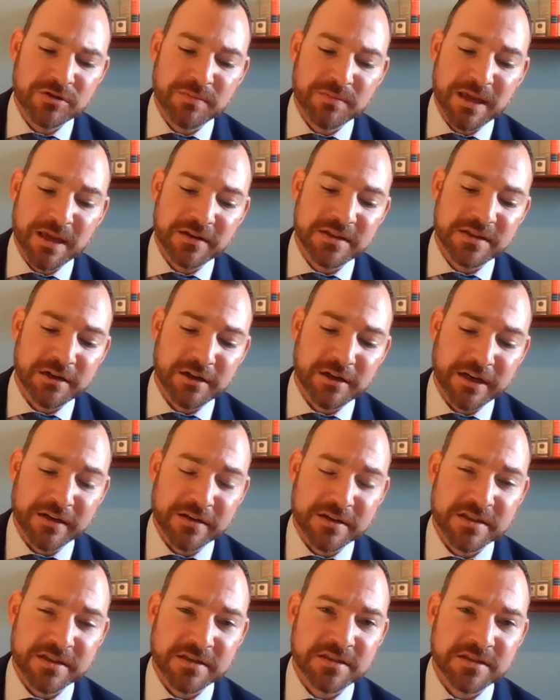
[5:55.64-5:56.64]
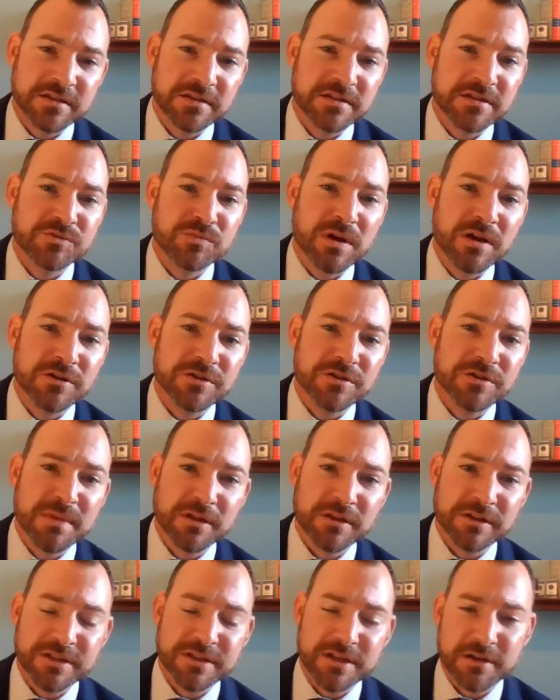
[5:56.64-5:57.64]
humanitarian assistance as well as
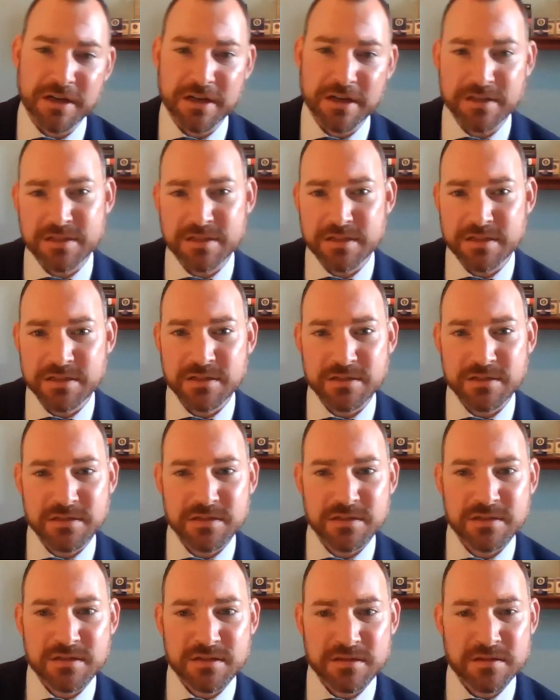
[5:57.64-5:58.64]
military assistance?